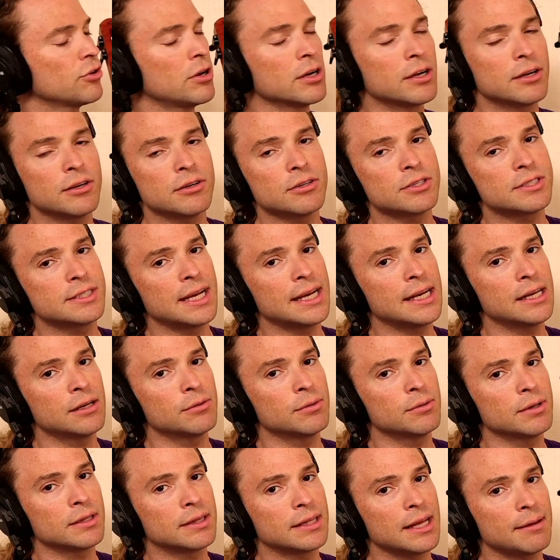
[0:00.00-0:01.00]
understanding
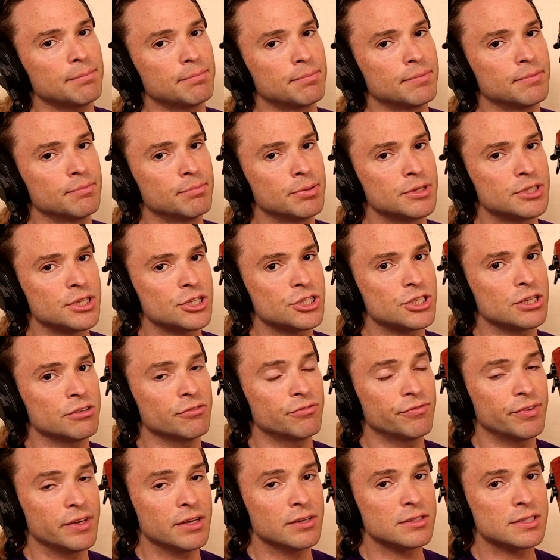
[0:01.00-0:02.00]
what that position
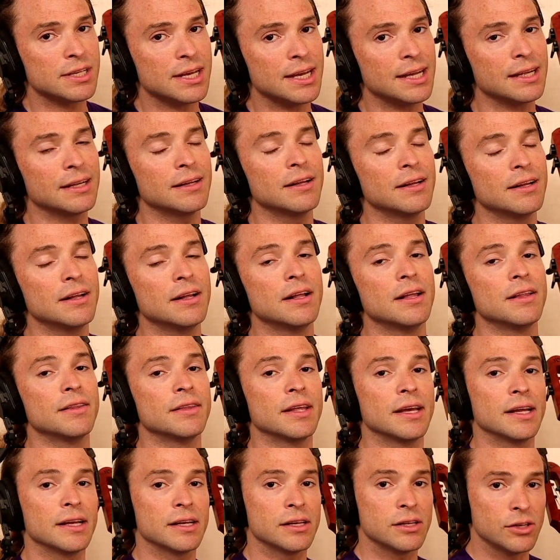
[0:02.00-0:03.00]
feels like,
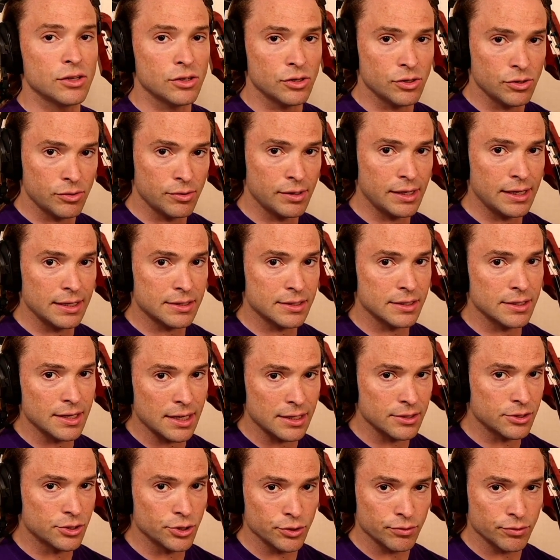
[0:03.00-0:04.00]
then you need to
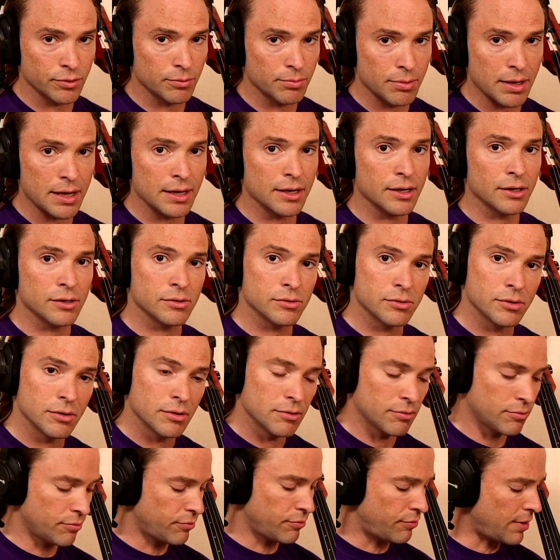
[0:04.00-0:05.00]
not do vibrato.
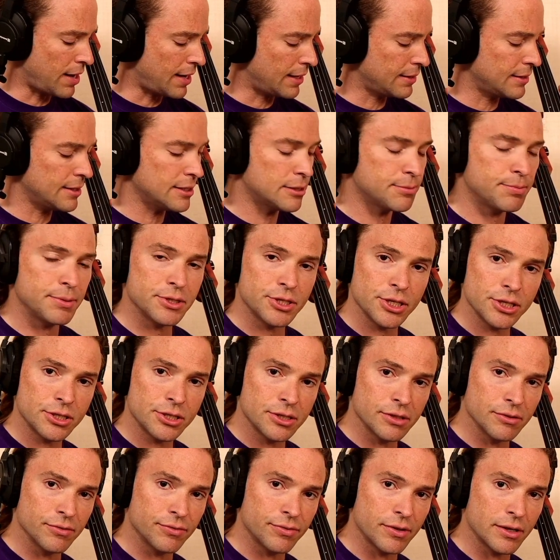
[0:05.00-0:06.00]
Find this
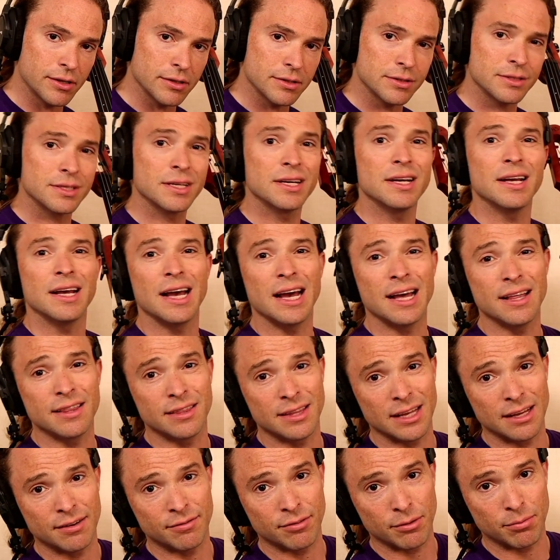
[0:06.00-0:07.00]
position first and
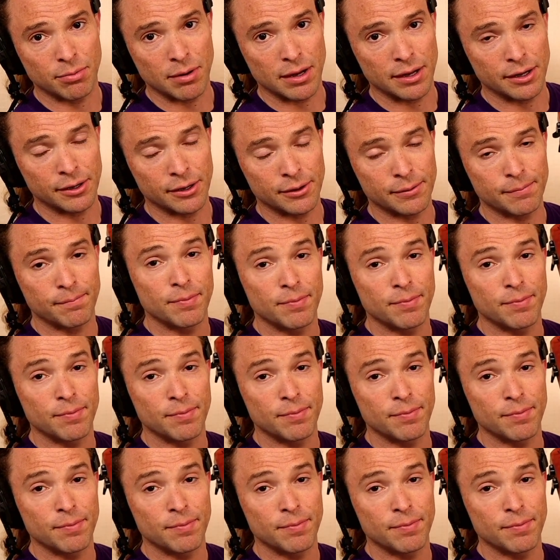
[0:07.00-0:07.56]
then vibrato.